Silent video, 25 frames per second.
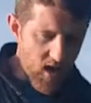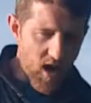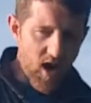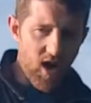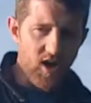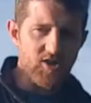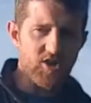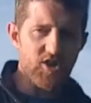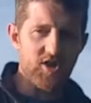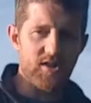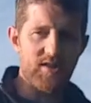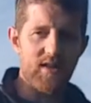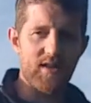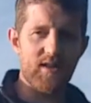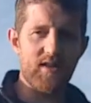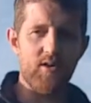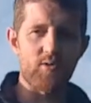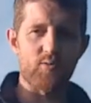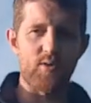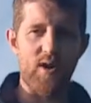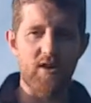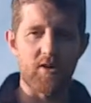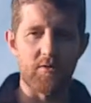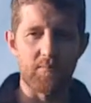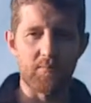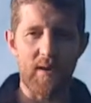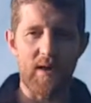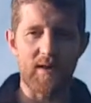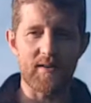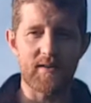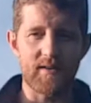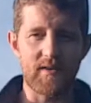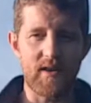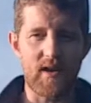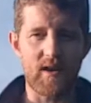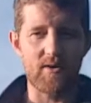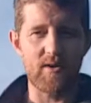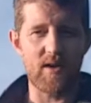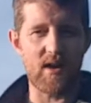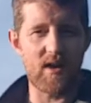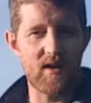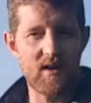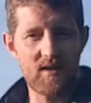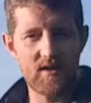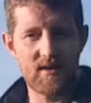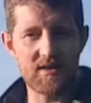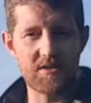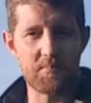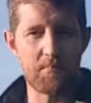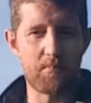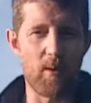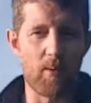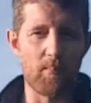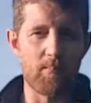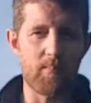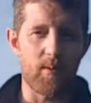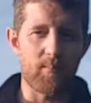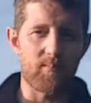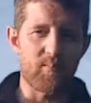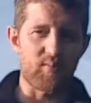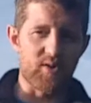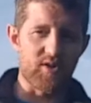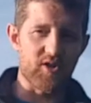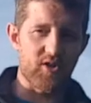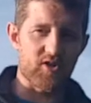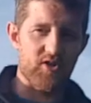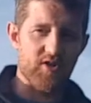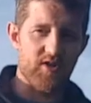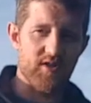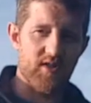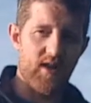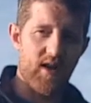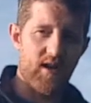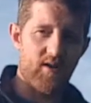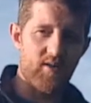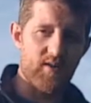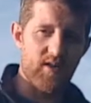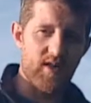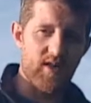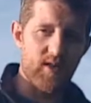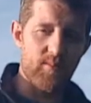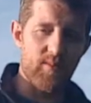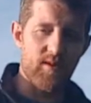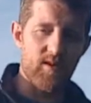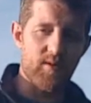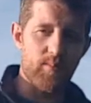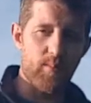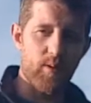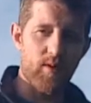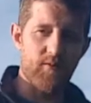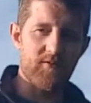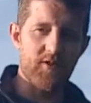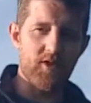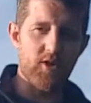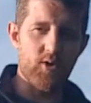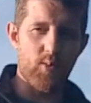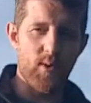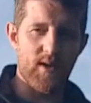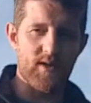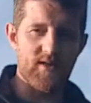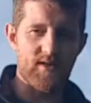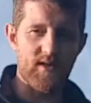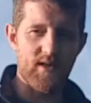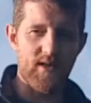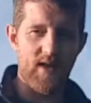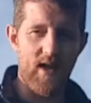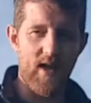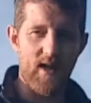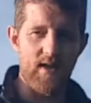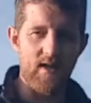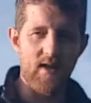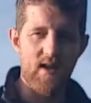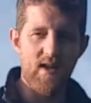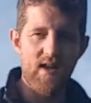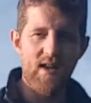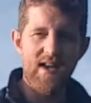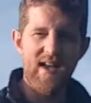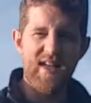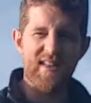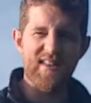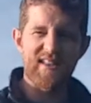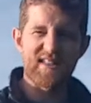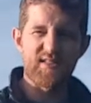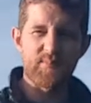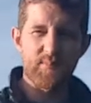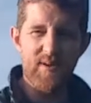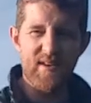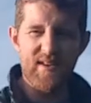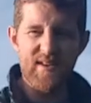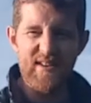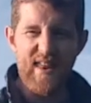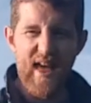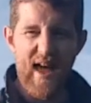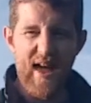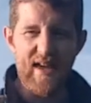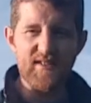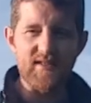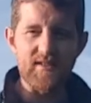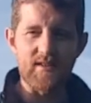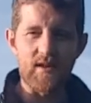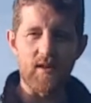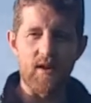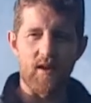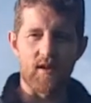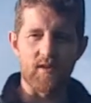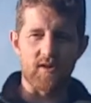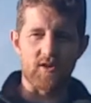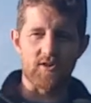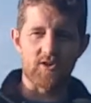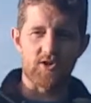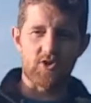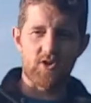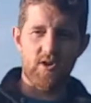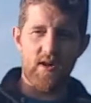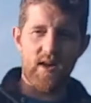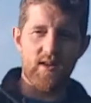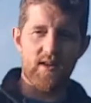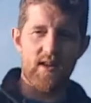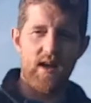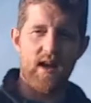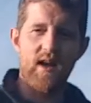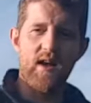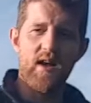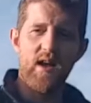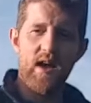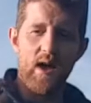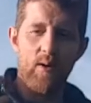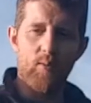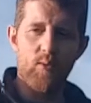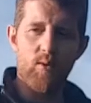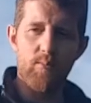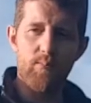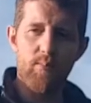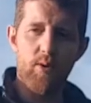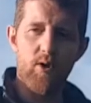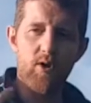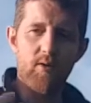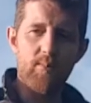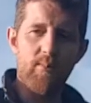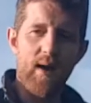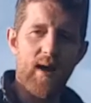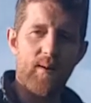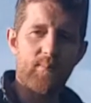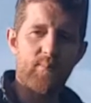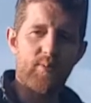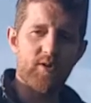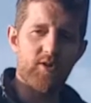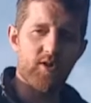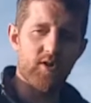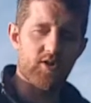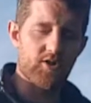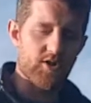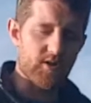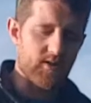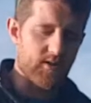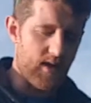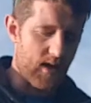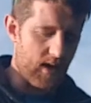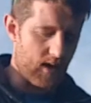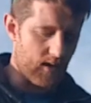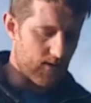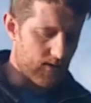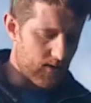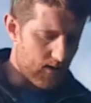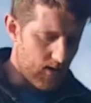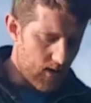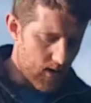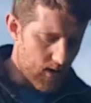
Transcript: Argentina, record planted area, let's bump up production there a little bit above the USDA, and let's be nasty on Australia and we'll pull back production there.